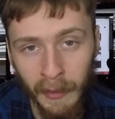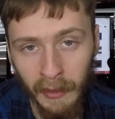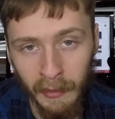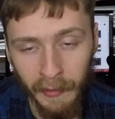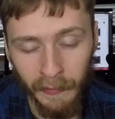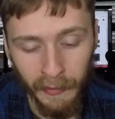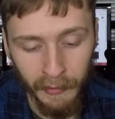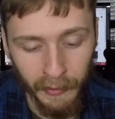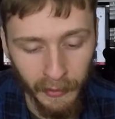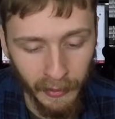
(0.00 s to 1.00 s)
So if you
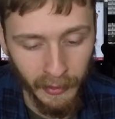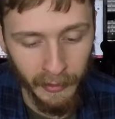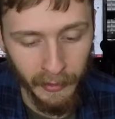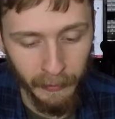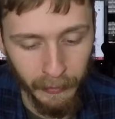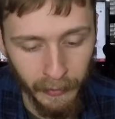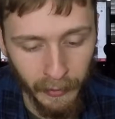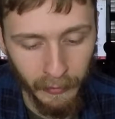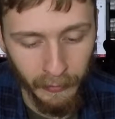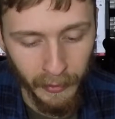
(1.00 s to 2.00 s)
want to sign up
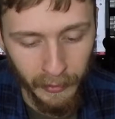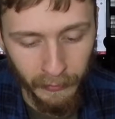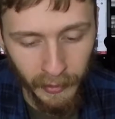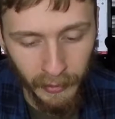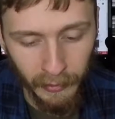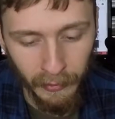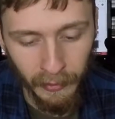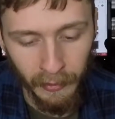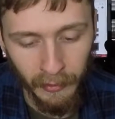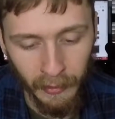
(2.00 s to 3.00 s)
with one of
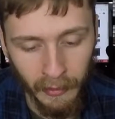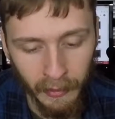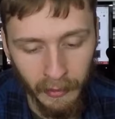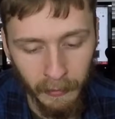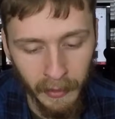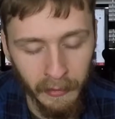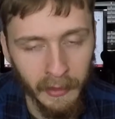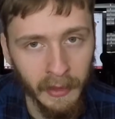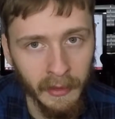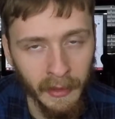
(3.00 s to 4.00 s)
those
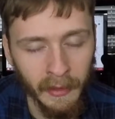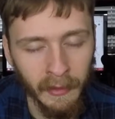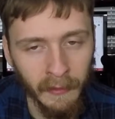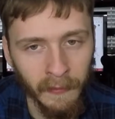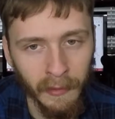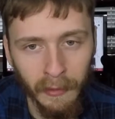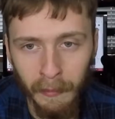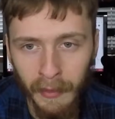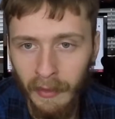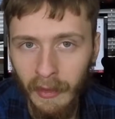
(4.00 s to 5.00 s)
community detective
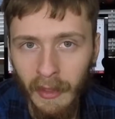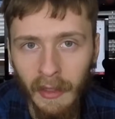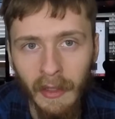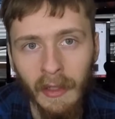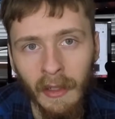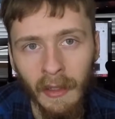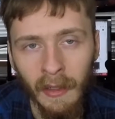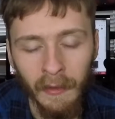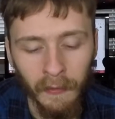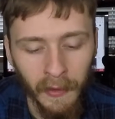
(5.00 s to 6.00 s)
forms,
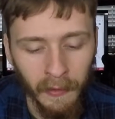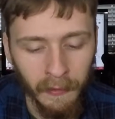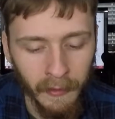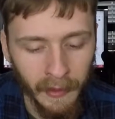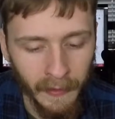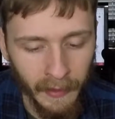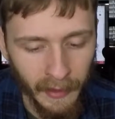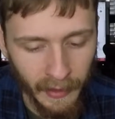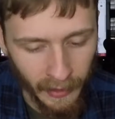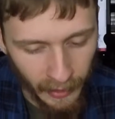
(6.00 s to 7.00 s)
feel free to
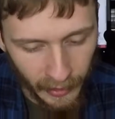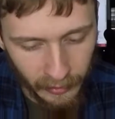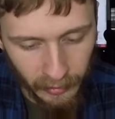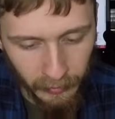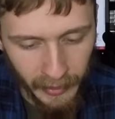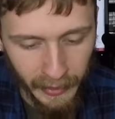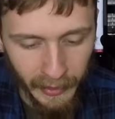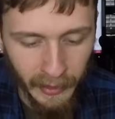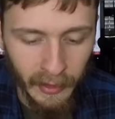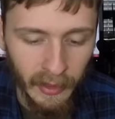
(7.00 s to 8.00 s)
say hi to
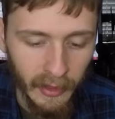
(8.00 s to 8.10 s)
me.